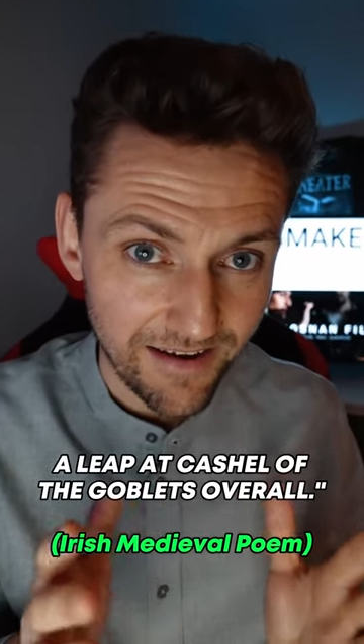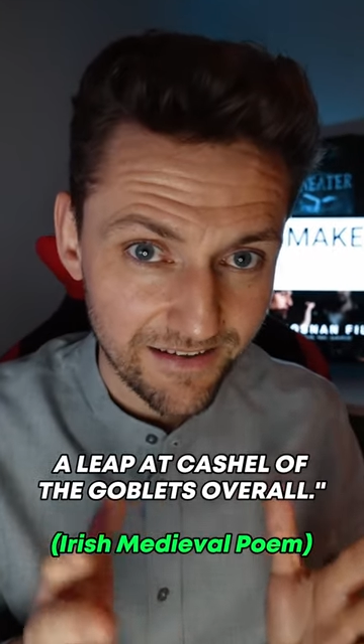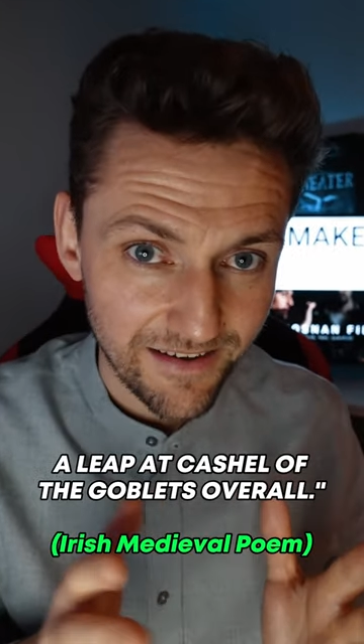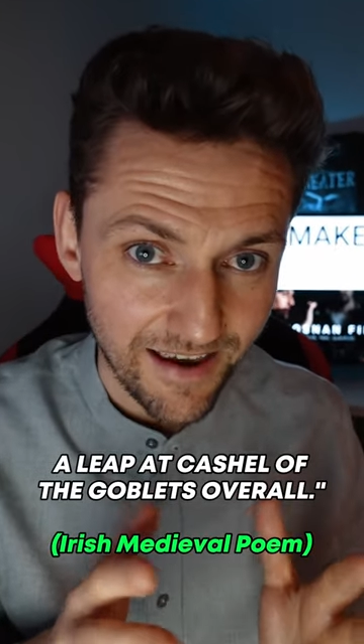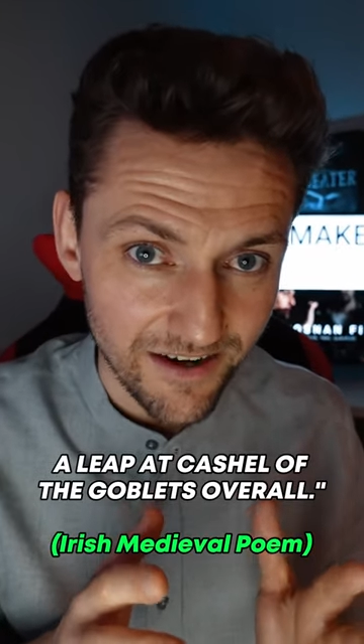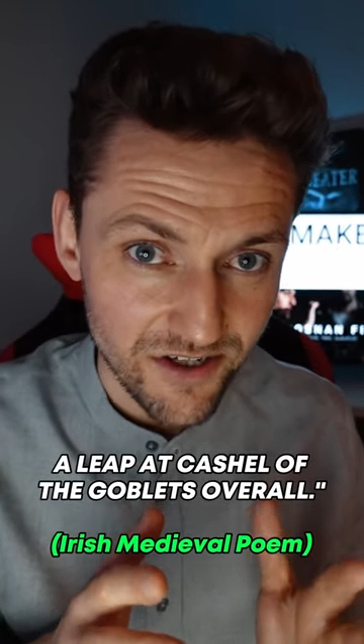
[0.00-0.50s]

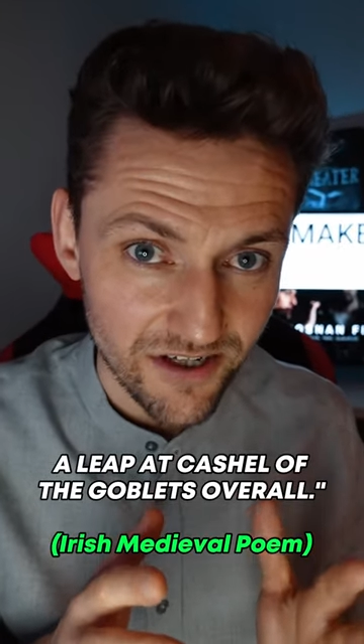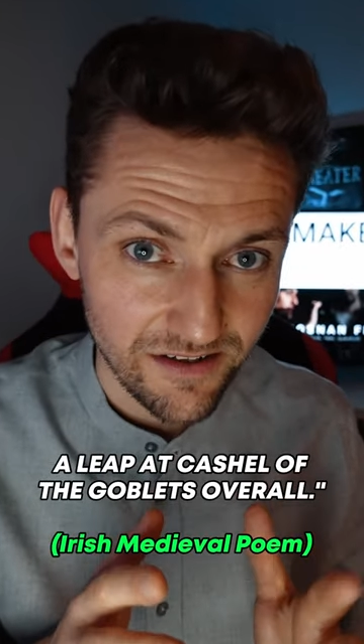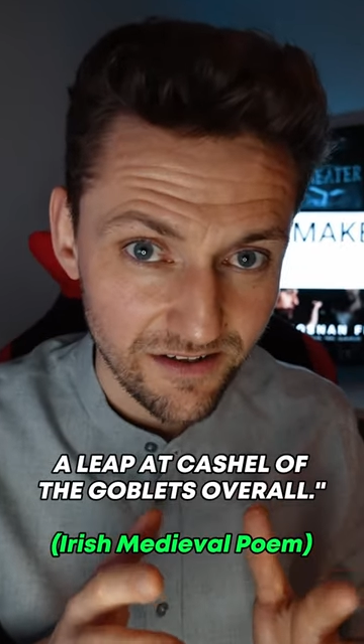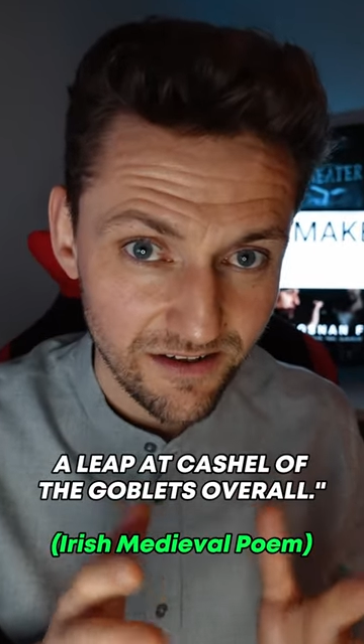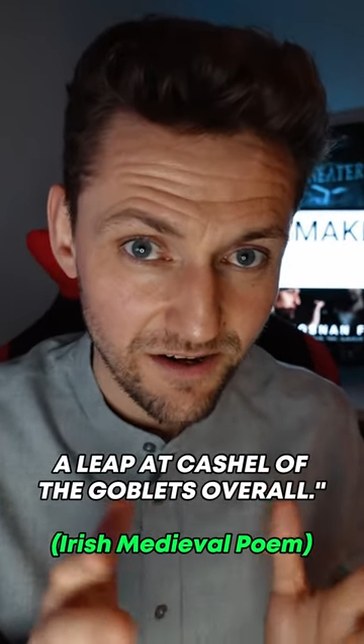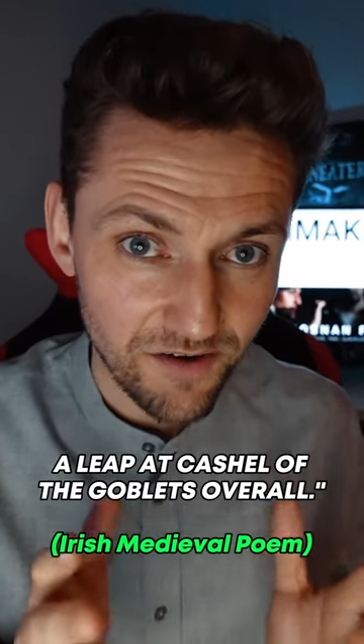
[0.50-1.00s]
at
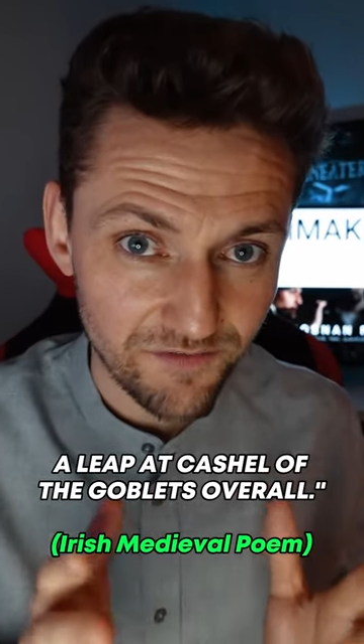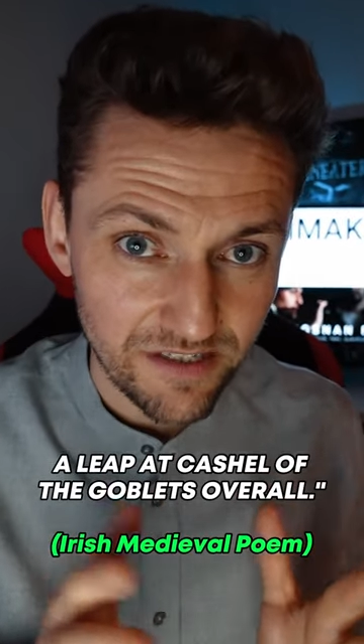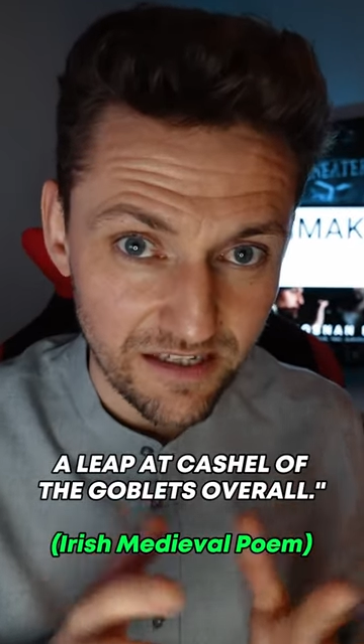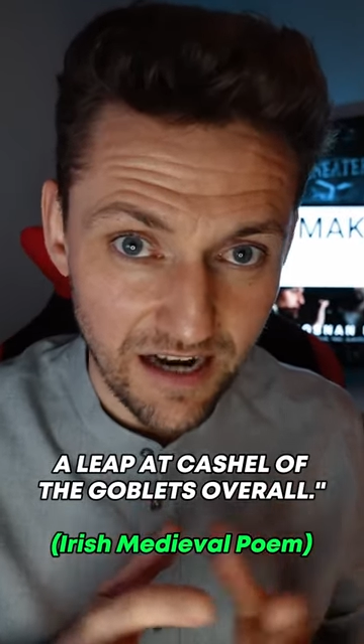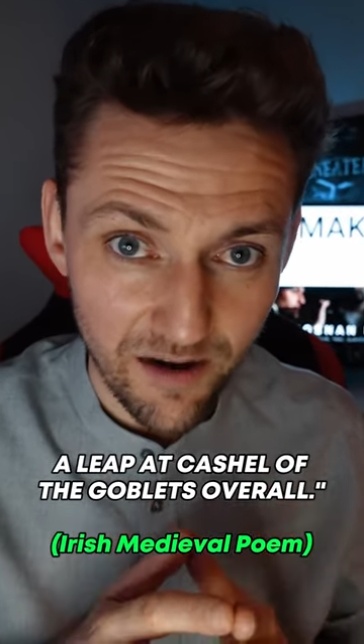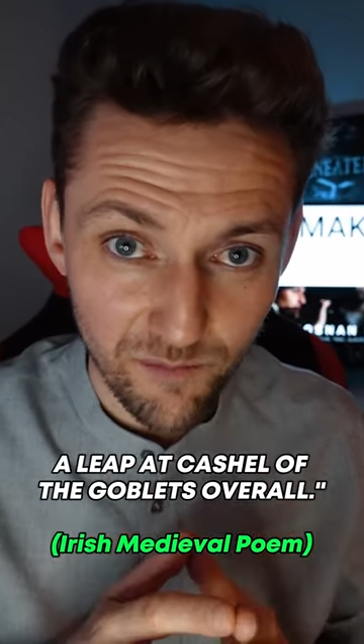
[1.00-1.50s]
Cashel of
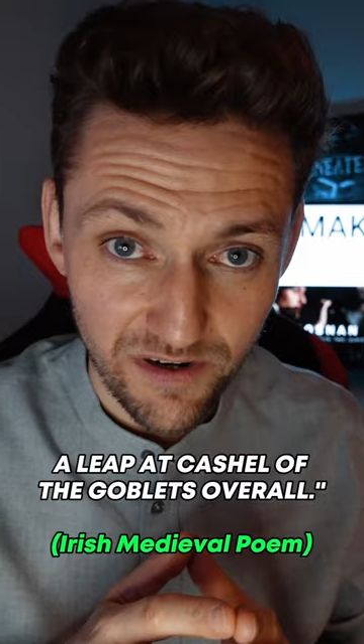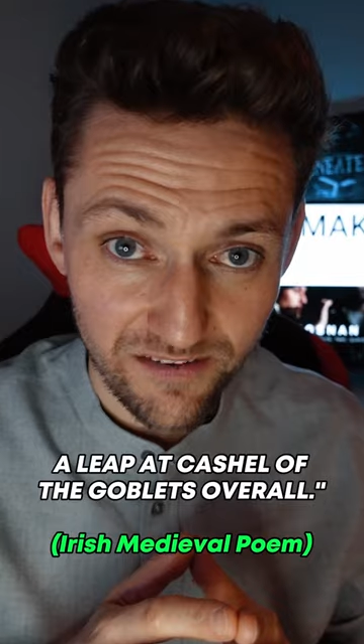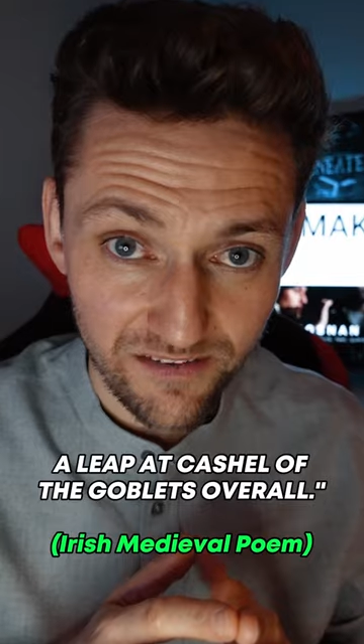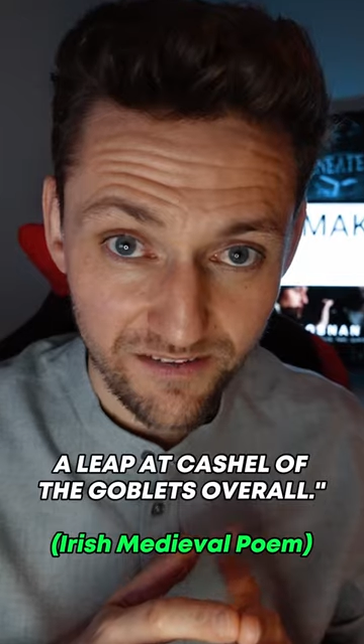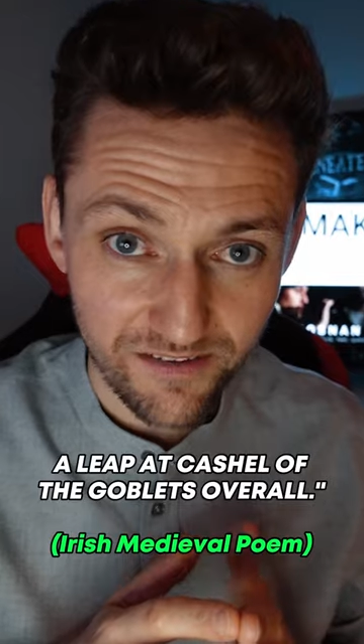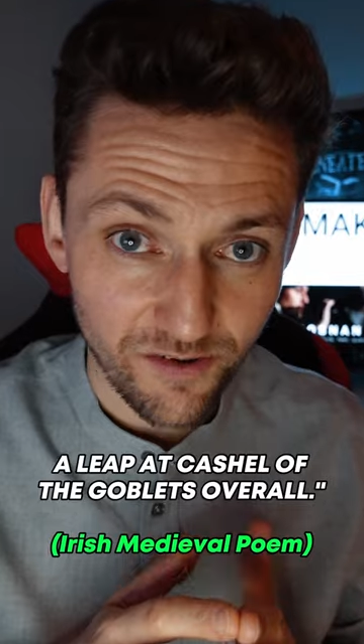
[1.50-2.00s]
the Goblets